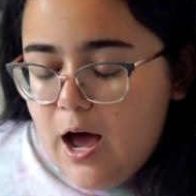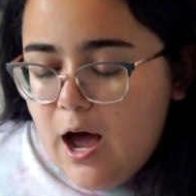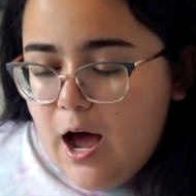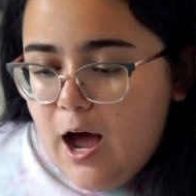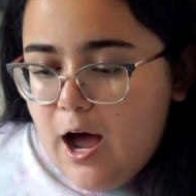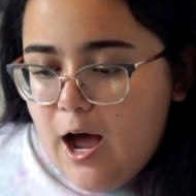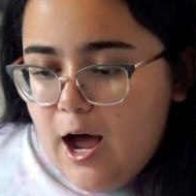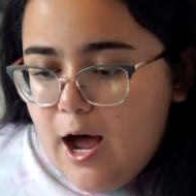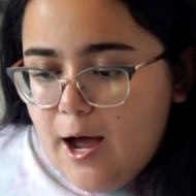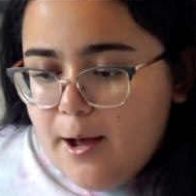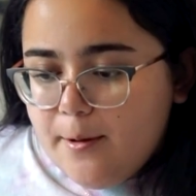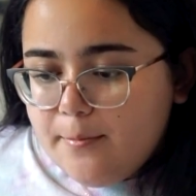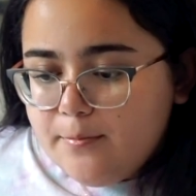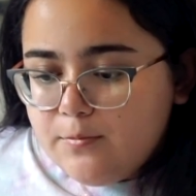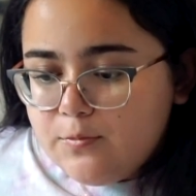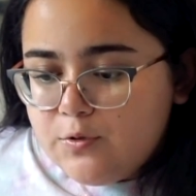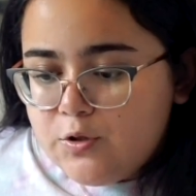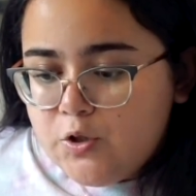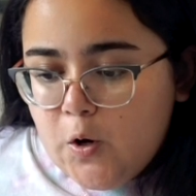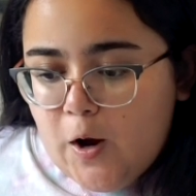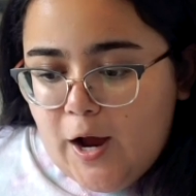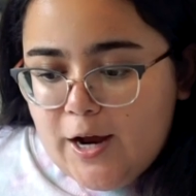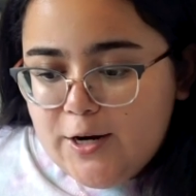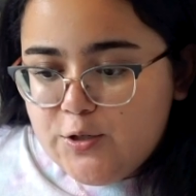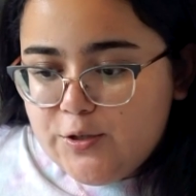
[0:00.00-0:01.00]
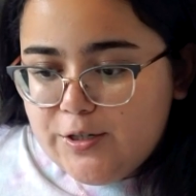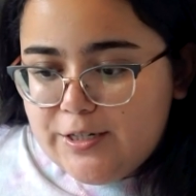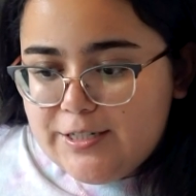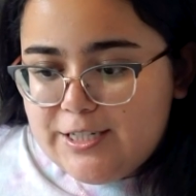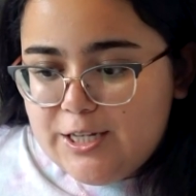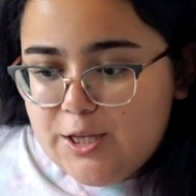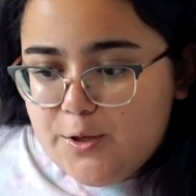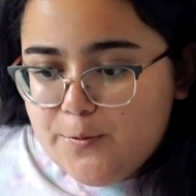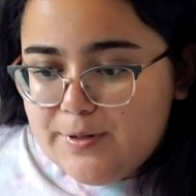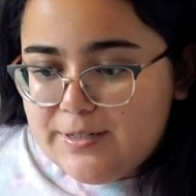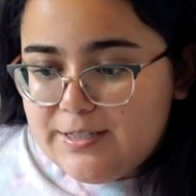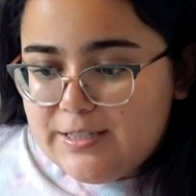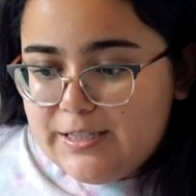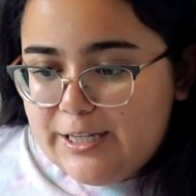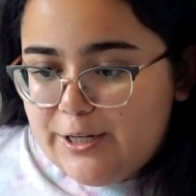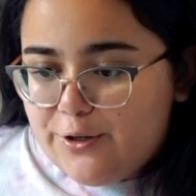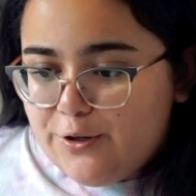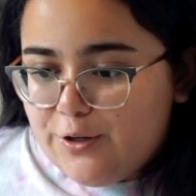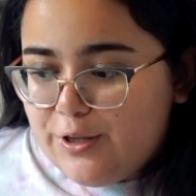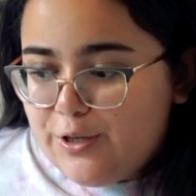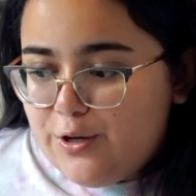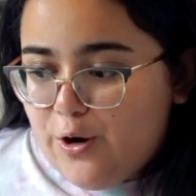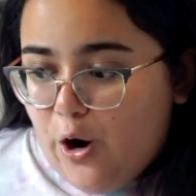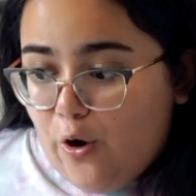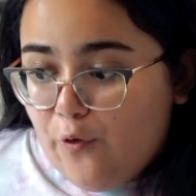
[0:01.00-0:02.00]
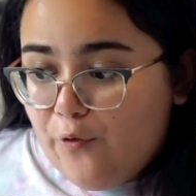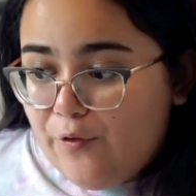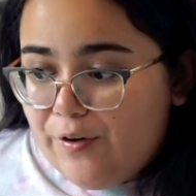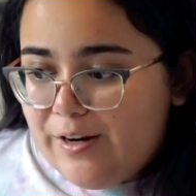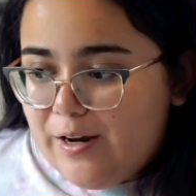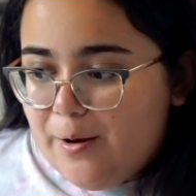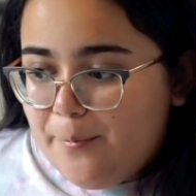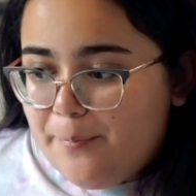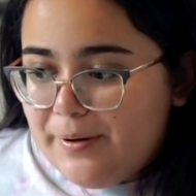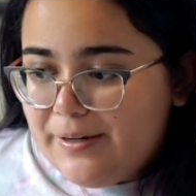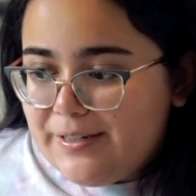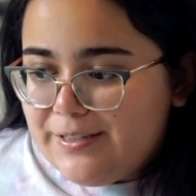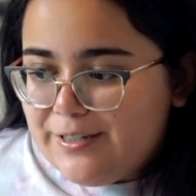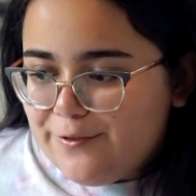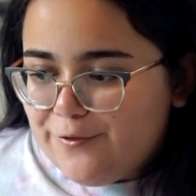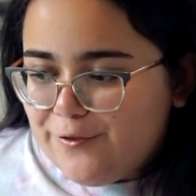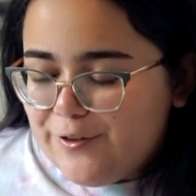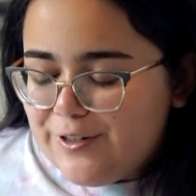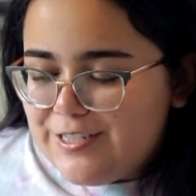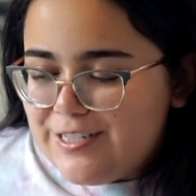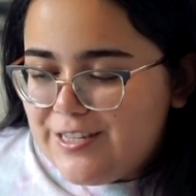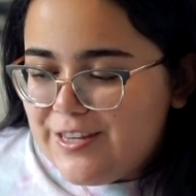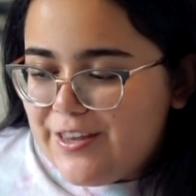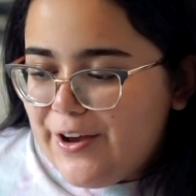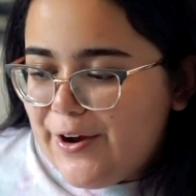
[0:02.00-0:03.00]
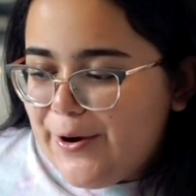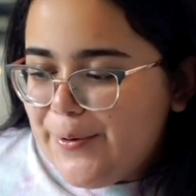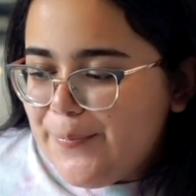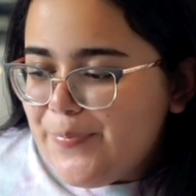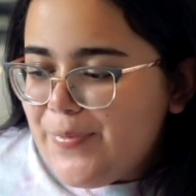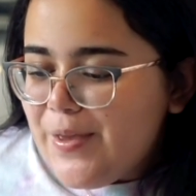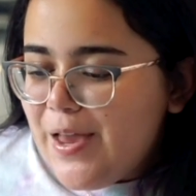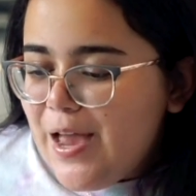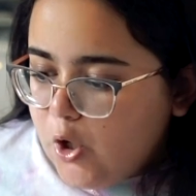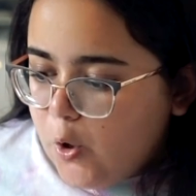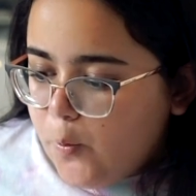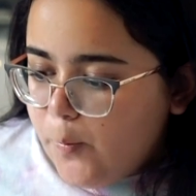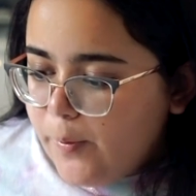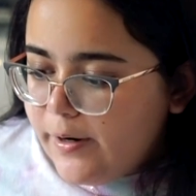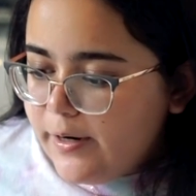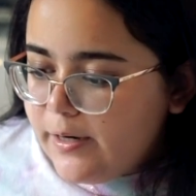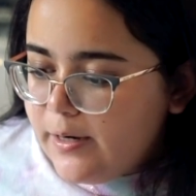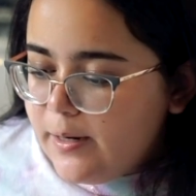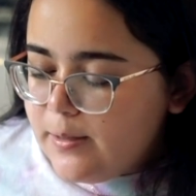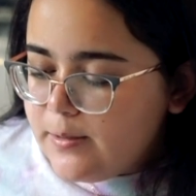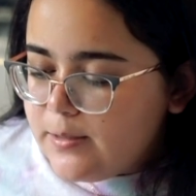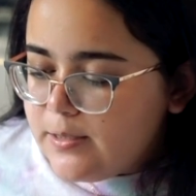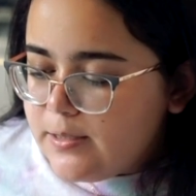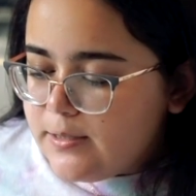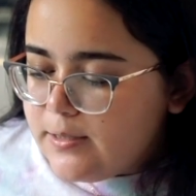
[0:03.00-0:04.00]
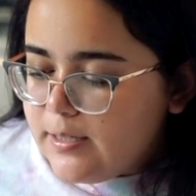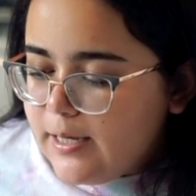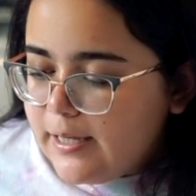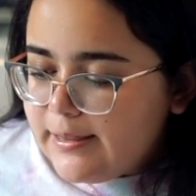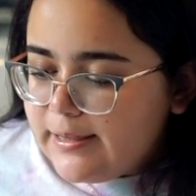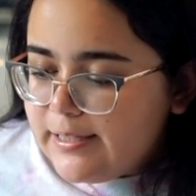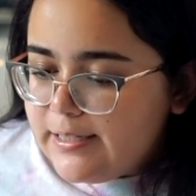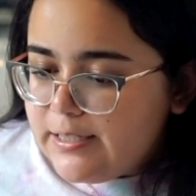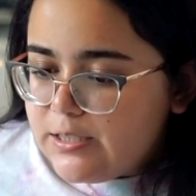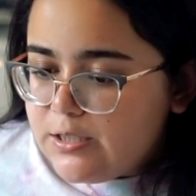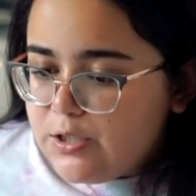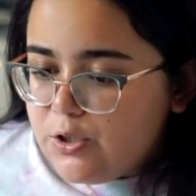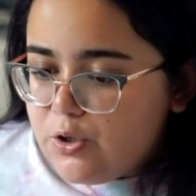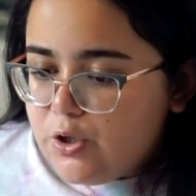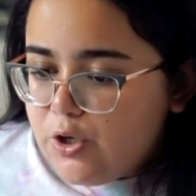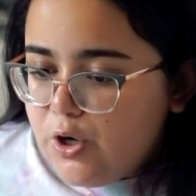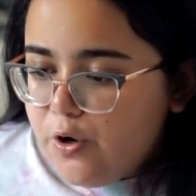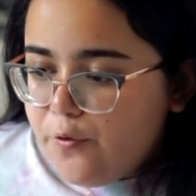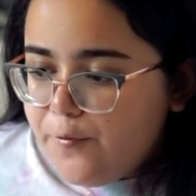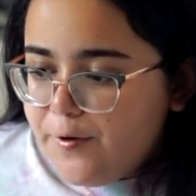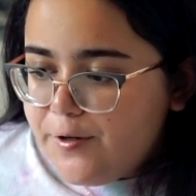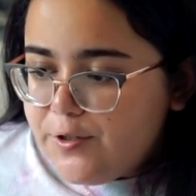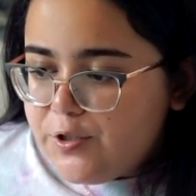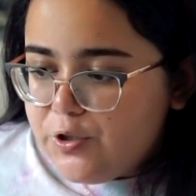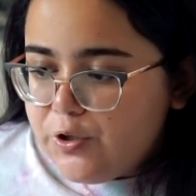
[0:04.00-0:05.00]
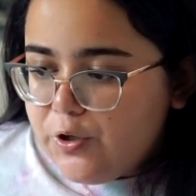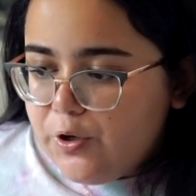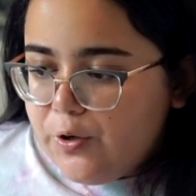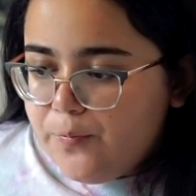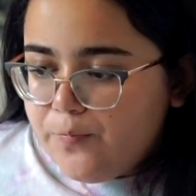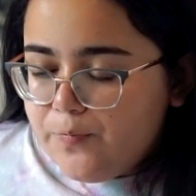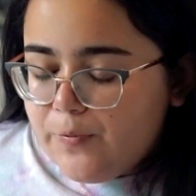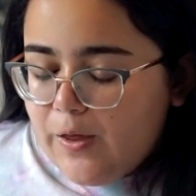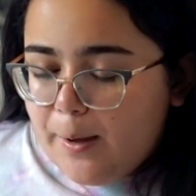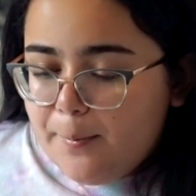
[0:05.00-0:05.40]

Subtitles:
So as you can see, there was literally already a big difference there. So we're gonna set this to the original.